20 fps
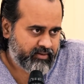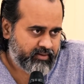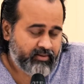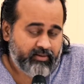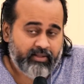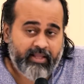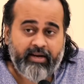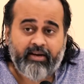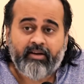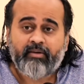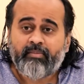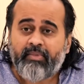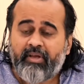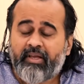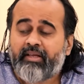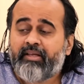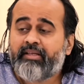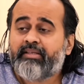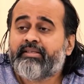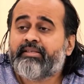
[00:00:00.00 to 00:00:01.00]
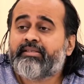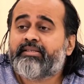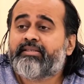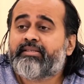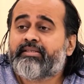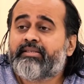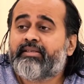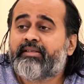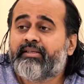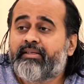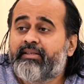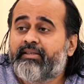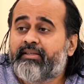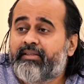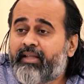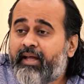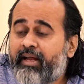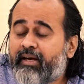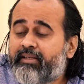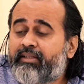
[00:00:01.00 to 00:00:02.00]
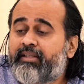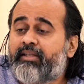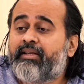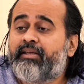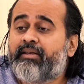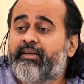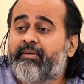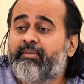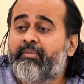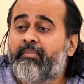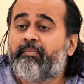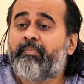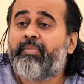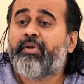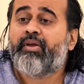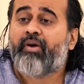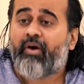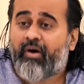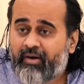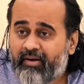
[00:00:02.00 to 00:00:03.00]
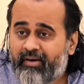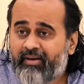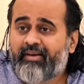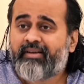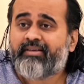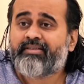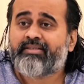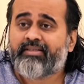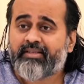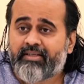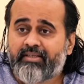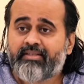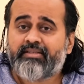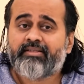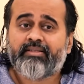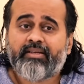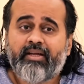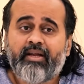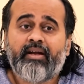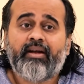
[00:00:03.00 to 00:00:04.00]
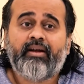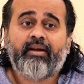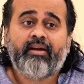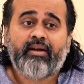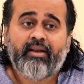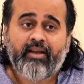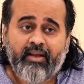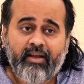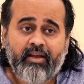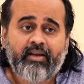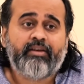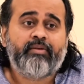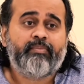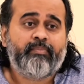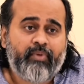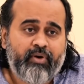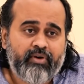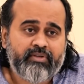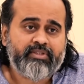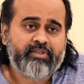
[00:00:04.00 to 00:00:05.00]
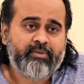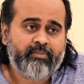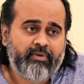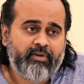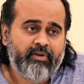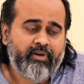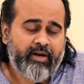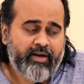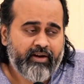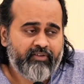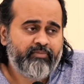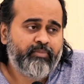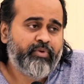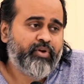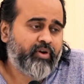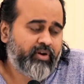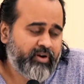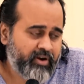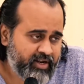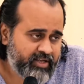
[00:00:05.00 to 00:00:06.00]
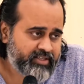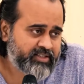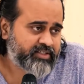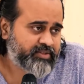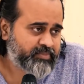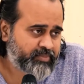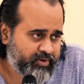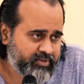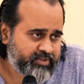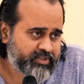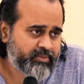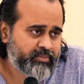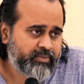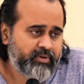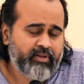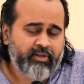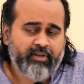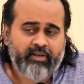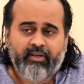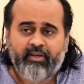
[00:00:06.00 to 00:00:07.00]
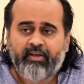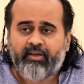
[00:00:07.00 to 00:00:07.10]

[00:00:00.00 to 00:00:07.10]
then it means that the beyondness is indeed possible. And if beyondness is possible,